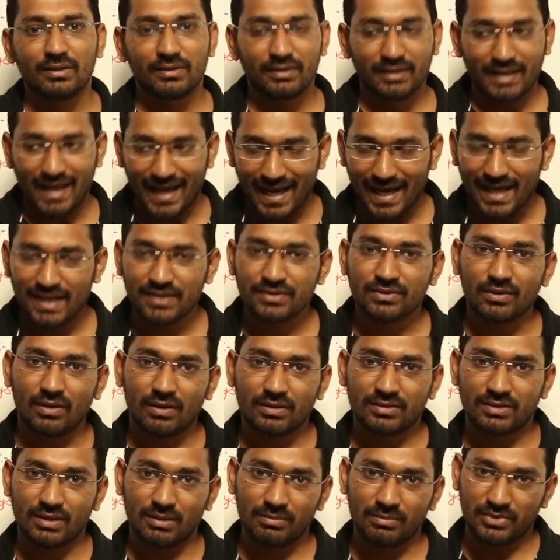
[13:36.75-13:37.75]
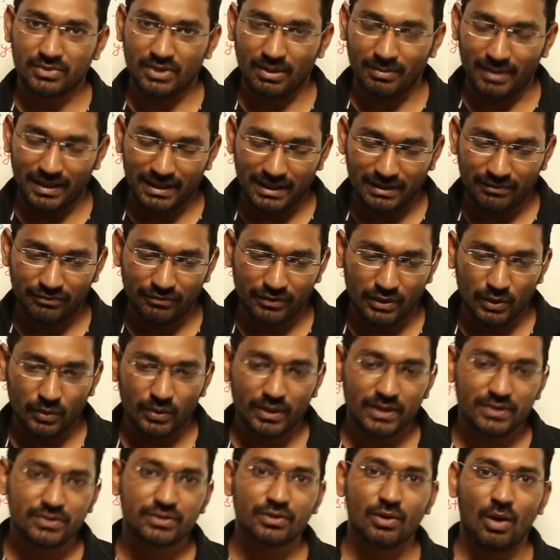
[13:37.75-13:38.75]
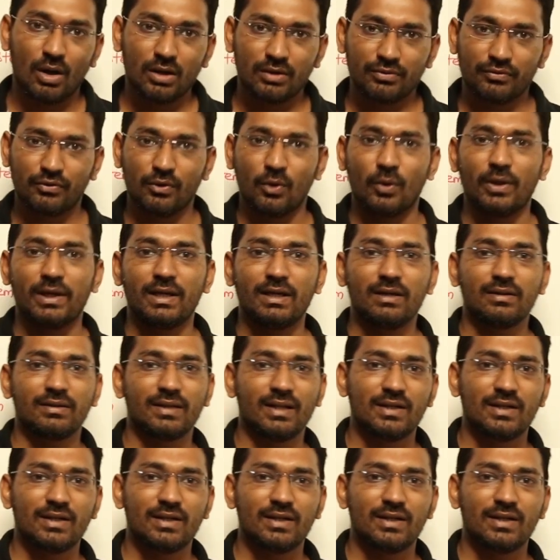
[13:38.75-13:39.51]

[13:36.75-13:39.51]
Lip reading: gas or any fluid is not flowing.